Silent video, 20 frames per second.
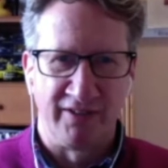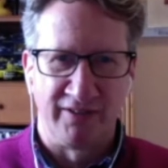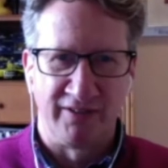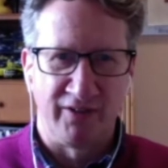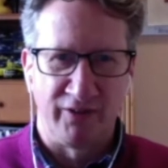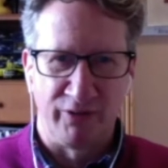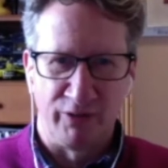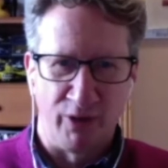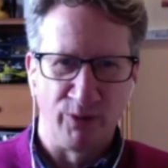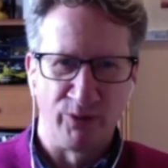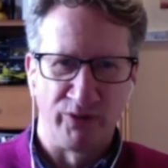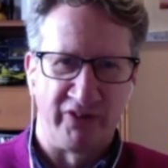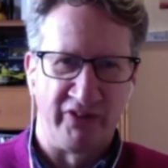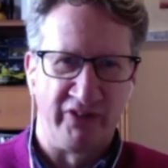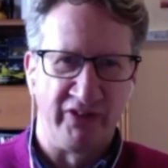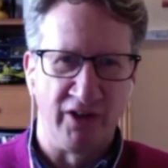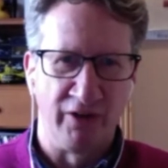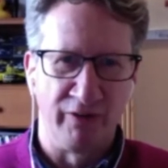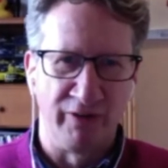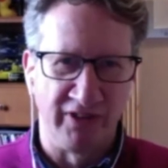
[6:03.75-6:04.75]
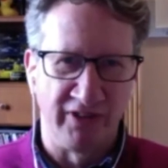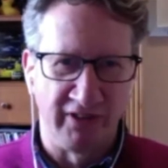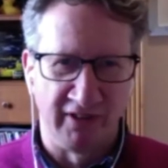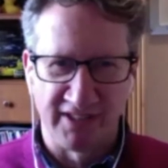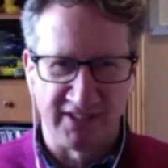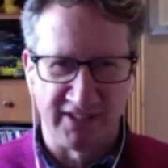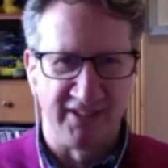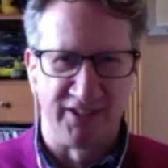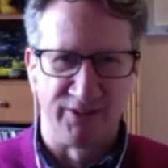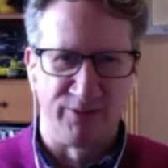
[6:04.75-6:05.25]
They're older than you, and you're
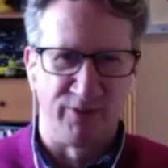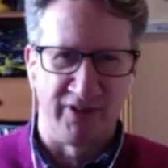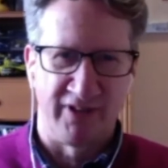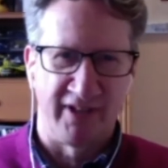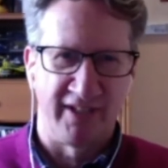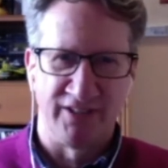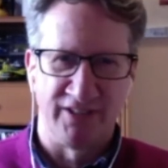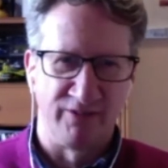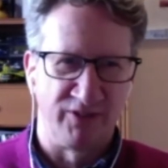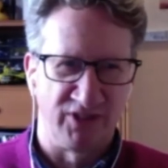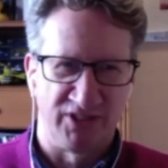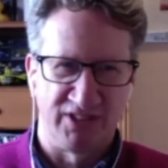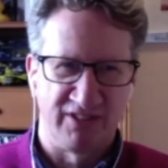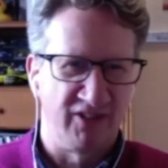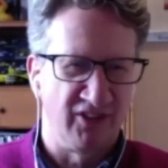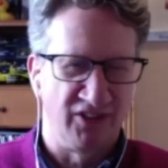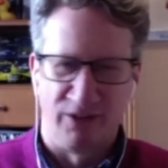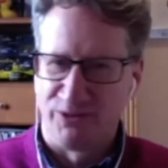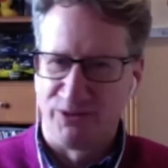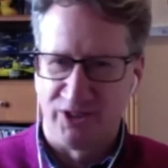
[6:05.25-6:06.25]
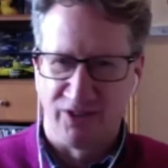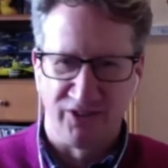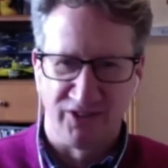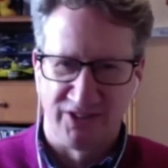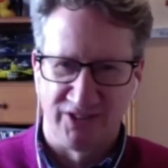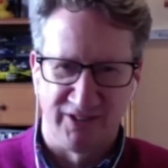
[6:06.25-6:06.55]
listening to what they do because you've got no choice.